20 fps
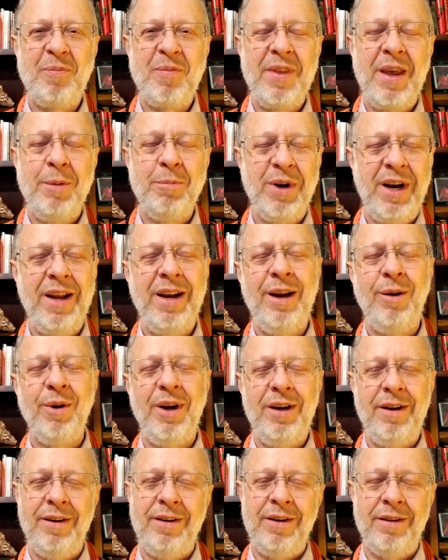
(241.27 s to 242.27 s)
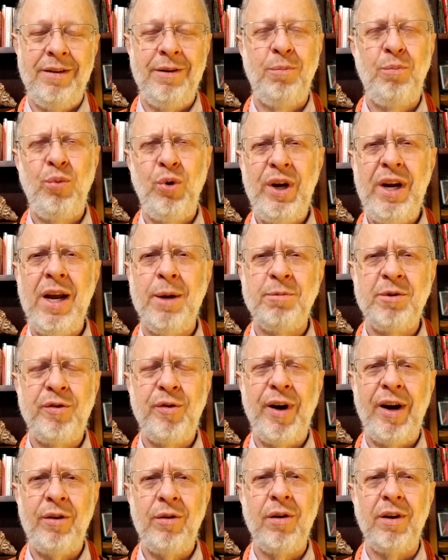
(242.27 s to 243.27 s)
But anyway, the
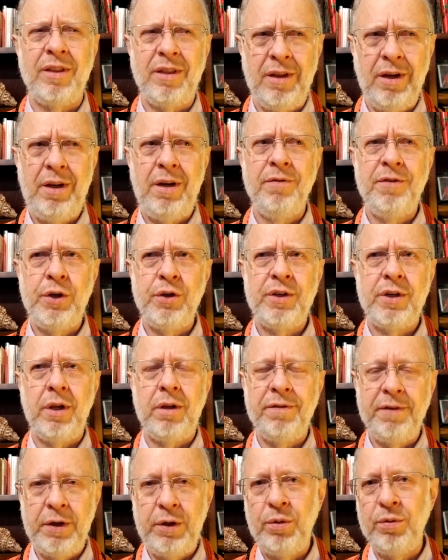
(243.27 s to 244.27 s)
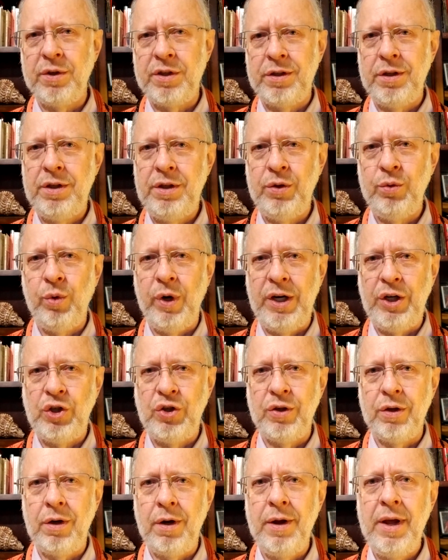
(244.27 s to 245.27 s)
pre-abstract thought. Think of yourself into a
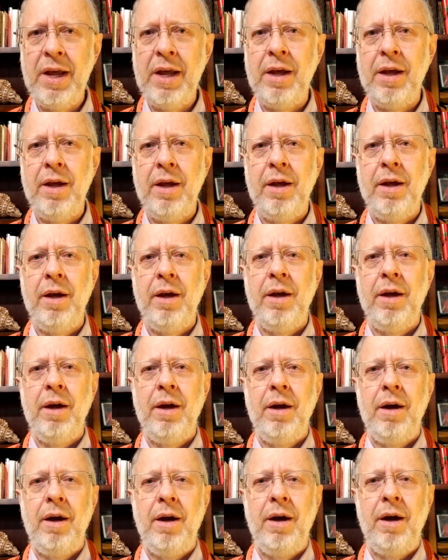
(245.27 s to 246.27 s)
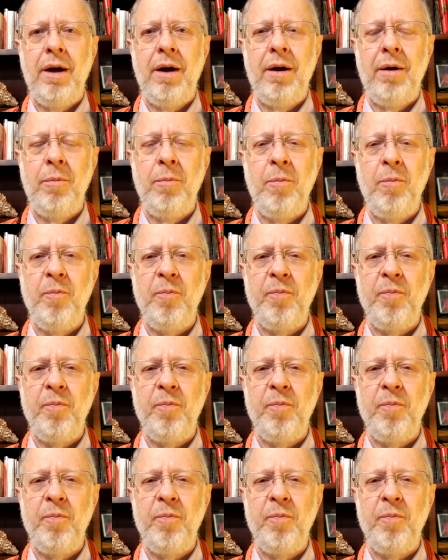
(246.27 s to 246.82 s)
situation, and